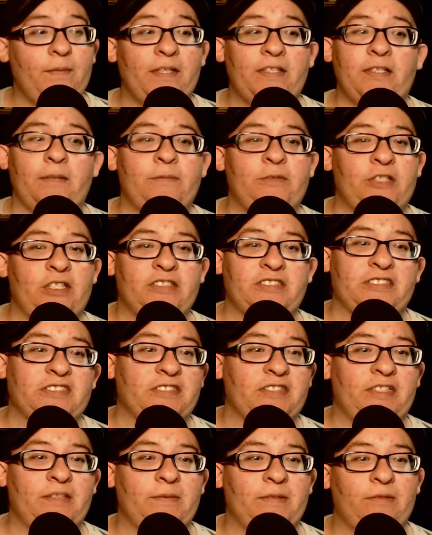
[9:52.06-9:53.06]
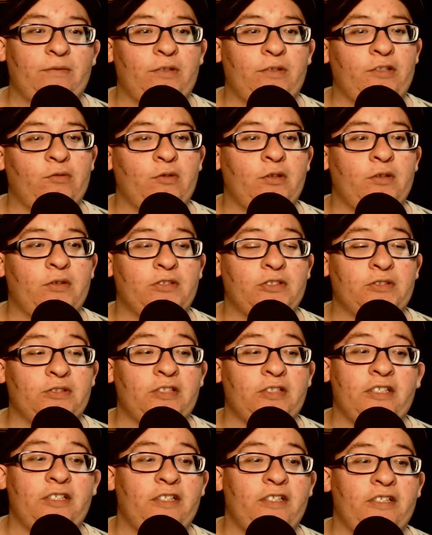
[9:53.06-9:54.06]
picked up Justice League, but Wonder Woman was
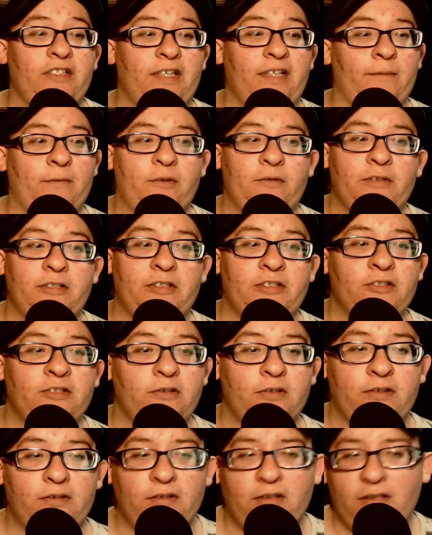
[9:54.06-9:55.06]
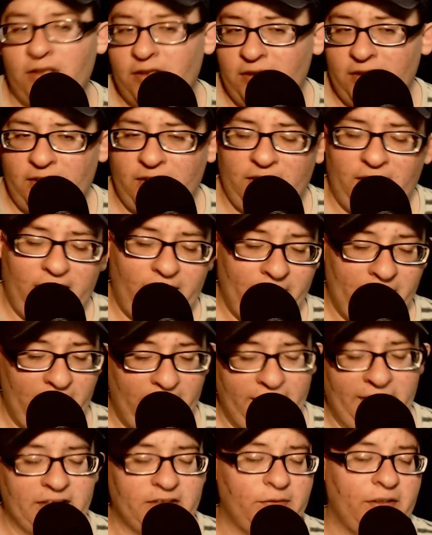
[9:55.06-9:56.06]
really good in that movie too, and. I mean,
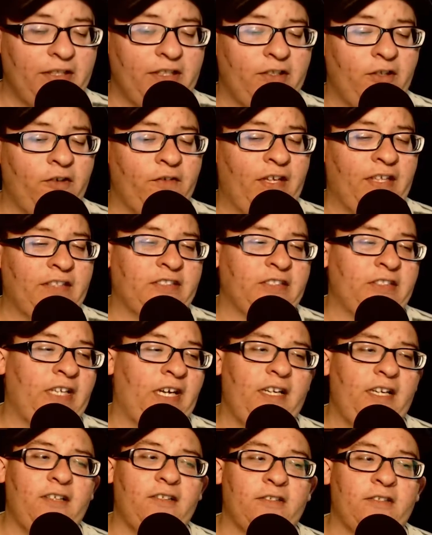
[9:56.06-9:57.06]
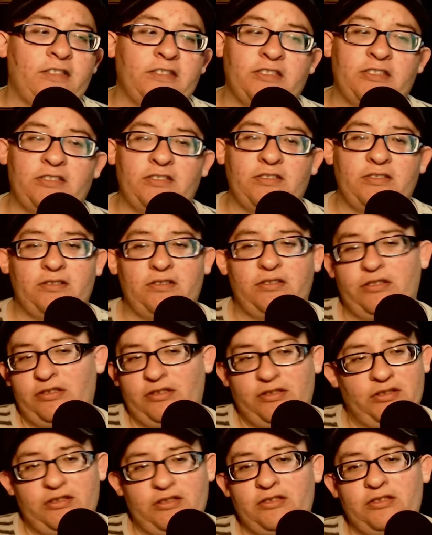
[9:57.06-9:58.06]
I guess we can owe that to Gal because she,
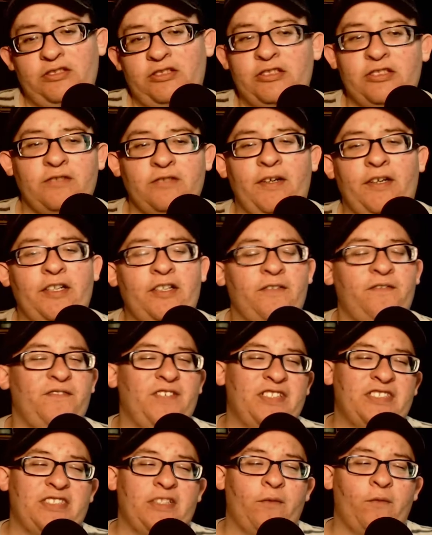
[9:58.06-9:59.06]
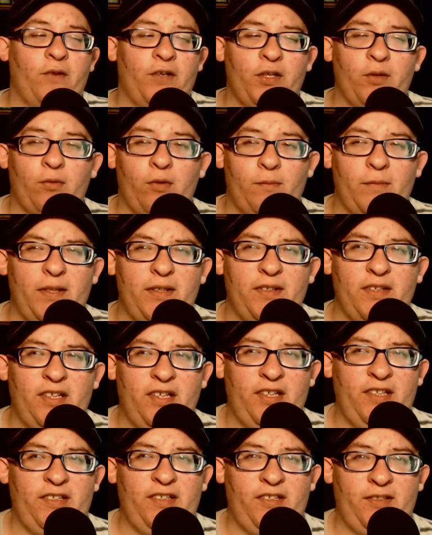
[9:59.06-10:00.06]
she, she's a very convincing Wonder Woman,
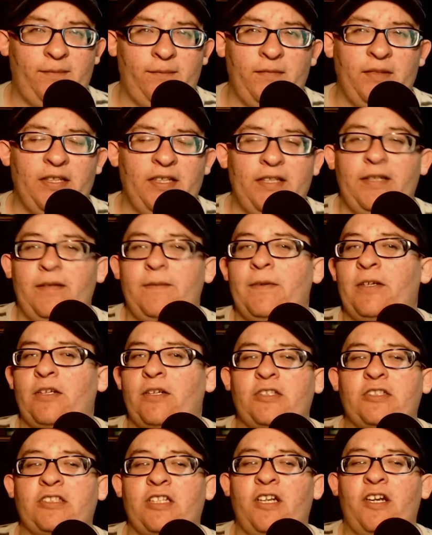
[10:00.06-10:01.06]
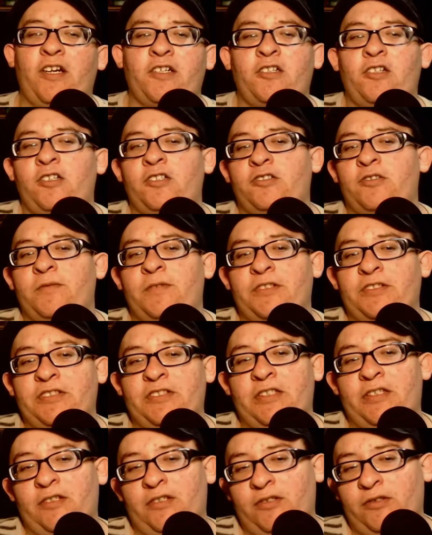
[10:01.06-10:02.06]
and um, even though there's a lot of
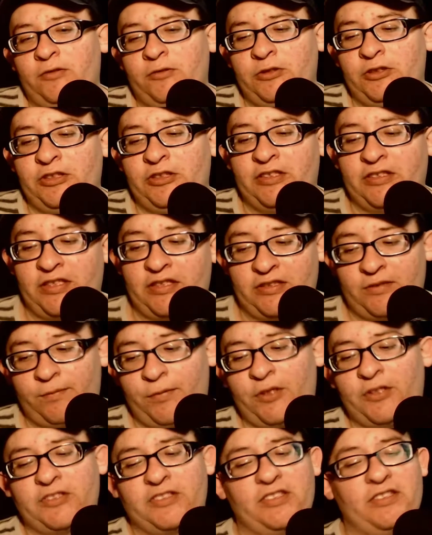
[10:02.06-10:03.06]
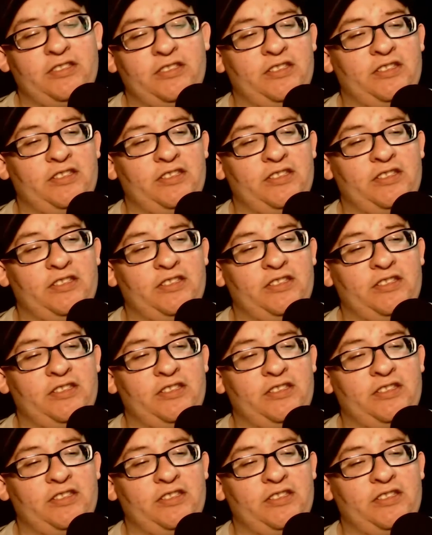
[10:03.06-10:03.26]
controversy of who she is as a person,